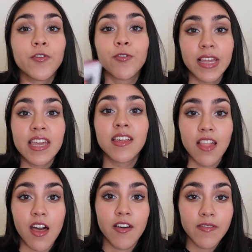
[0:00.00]
freaking
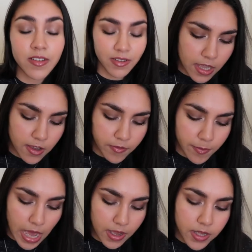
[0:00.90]
love. Speaking of
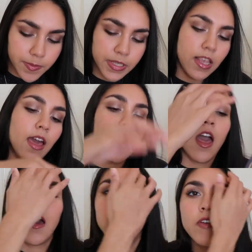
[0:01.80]
backups, I
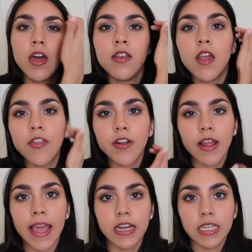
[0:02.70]
have
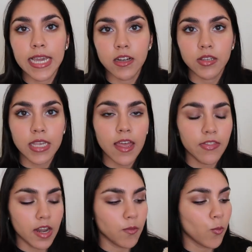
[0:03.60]
another hand care
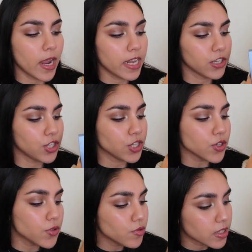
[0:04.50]
set that I'm waiting to
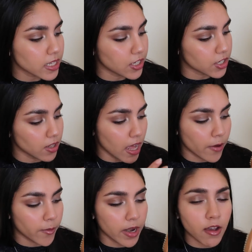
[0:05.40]
use until I
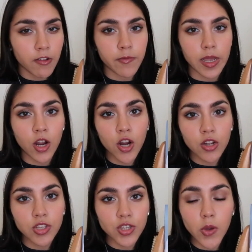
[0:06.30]
run out of my
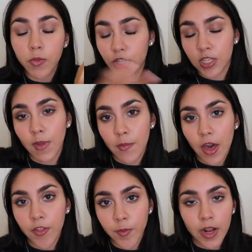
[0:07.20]
current soap, which is in my
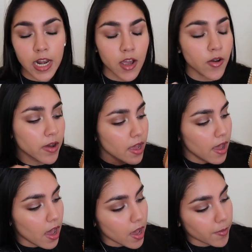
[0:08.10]
bathroom right now.
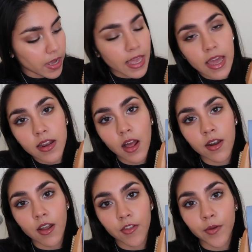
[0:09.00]
Again,
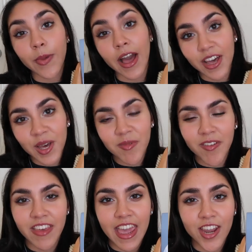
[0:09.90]
another backup
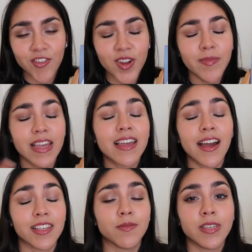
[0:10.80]
of the hand cream. Like
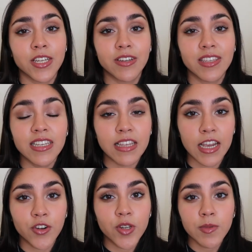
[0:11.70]
guys, I'm serious. These
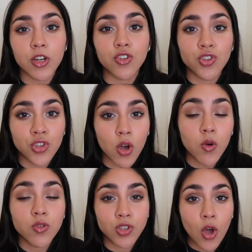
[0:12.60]
hand creams are
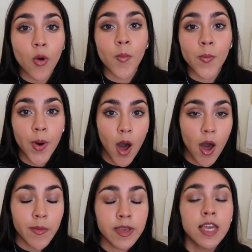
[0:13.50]
so
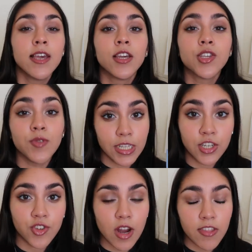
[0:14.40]
bomb. You
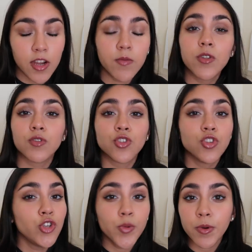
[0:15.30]
need to try them. They're
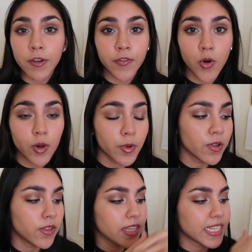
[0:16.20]
super affordable.
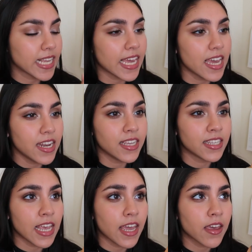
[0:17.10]
This kit
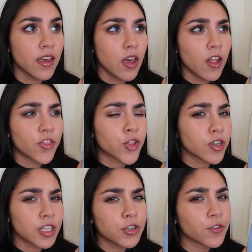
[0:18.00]
is like
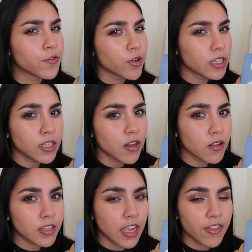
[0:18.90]
$13 or $14,
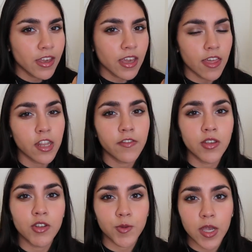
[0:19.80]
I think. And then if
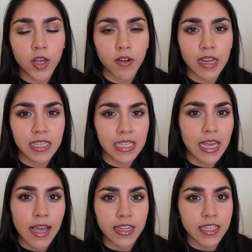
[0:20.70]
you use my code
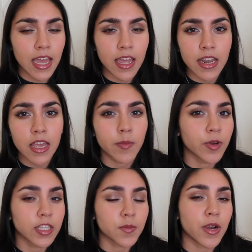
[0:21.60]
SCKAYA10, it
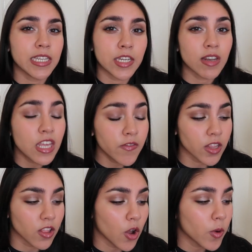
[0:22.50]
brings the price down
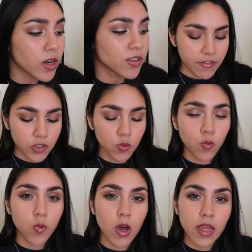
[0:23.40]
even lower. If there's
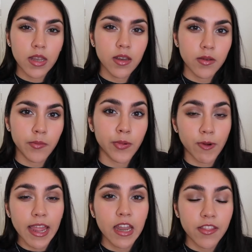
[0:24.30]
one
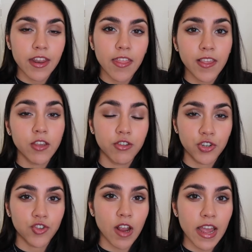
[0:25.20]
brand that I think you
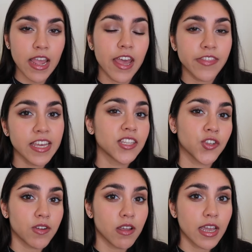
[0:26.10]
should try, I think it's
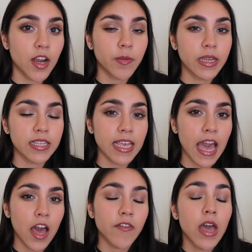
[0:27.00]
Sorel Care because they
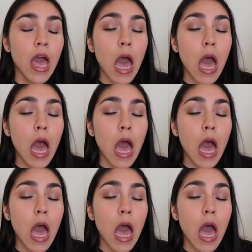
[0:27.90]
have